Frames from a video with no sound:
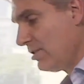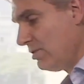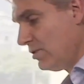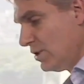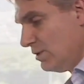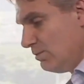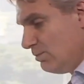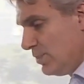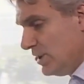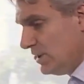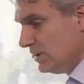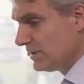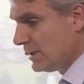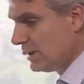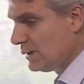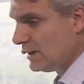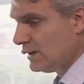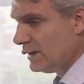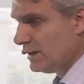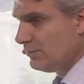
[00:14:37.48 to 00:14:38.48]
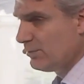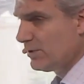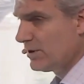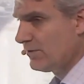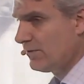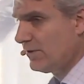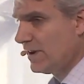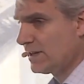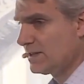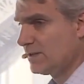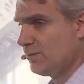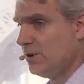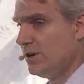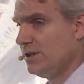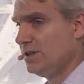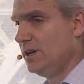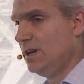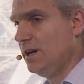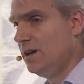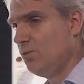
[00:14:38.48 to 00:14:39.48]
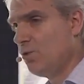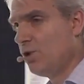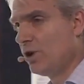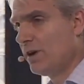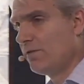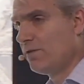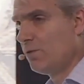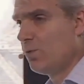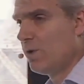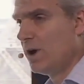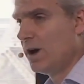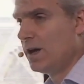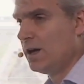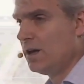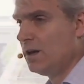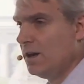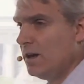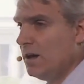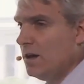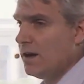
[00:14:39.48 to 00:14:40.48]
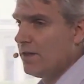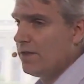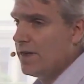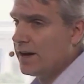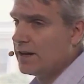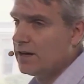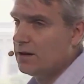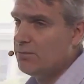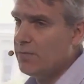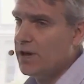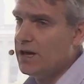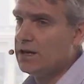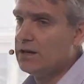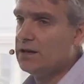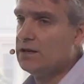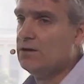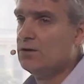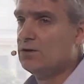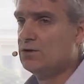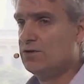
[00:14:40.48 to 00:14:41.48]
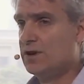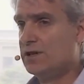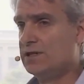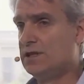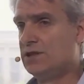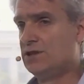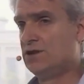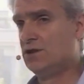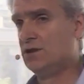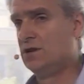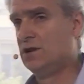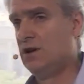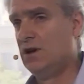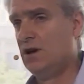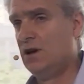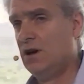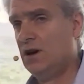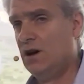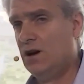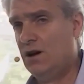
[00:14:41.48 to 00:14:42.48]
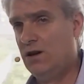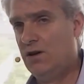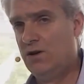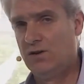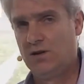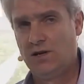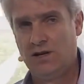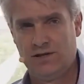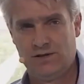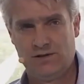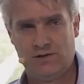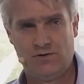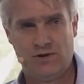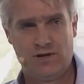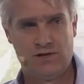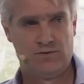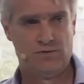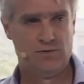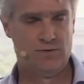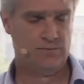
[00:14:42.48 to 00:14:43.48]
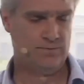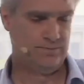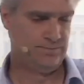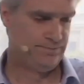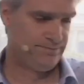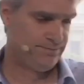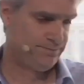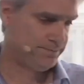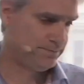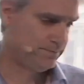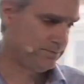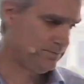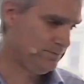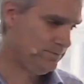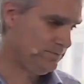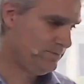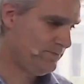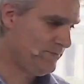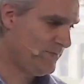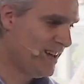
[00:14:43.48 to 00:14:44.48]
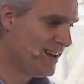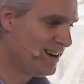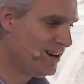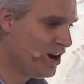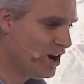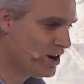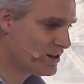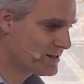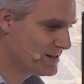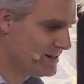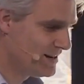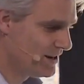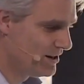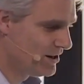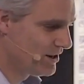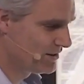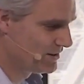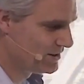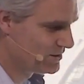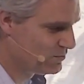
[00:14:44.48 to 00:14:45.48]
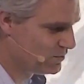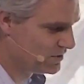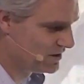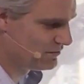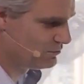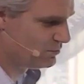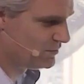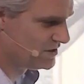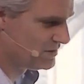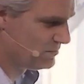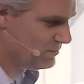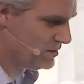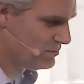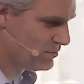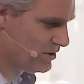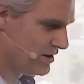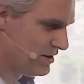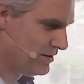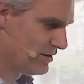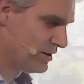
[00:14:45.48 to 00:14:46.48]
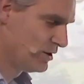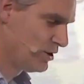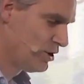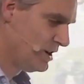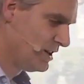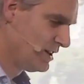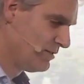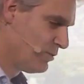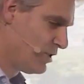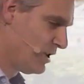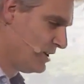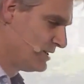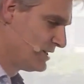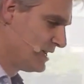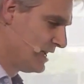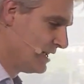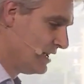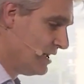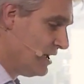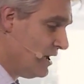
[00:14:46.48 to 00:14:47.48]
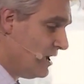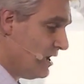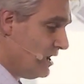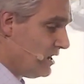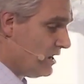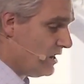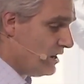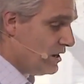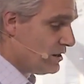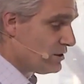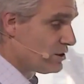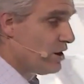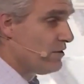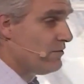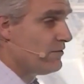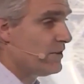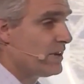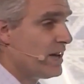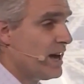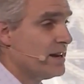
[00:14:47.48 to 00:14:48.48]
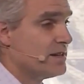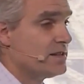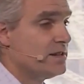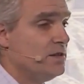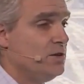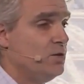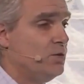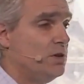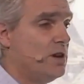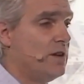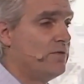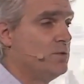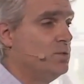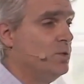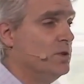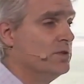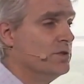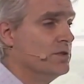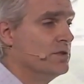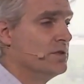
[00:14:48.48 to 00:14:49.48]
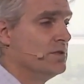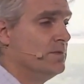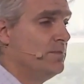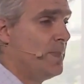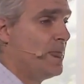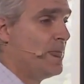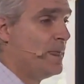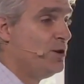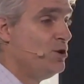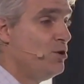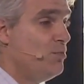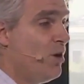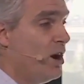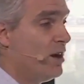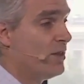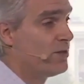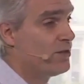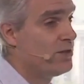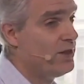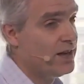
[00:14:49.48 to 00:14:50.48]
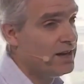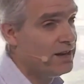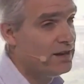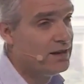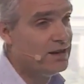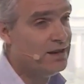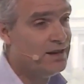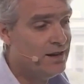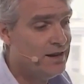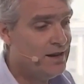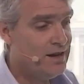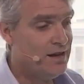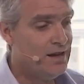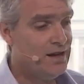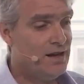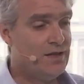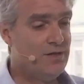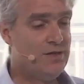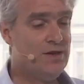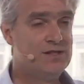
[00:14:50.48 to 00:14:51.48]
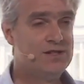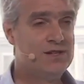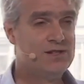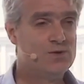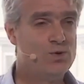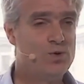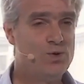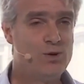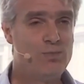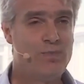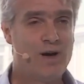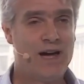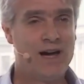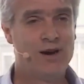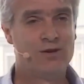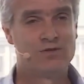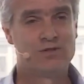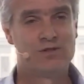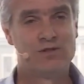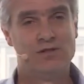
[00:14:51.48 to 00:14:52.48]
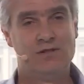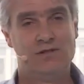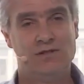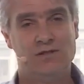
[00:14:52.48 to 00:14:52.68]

can build in a little bit of flexibility in whatever way, that can make your transition a lot less stressful. And lastly, I like this one given to me by a colleague of mine saying, don't forget your loved ones. You might think this is all about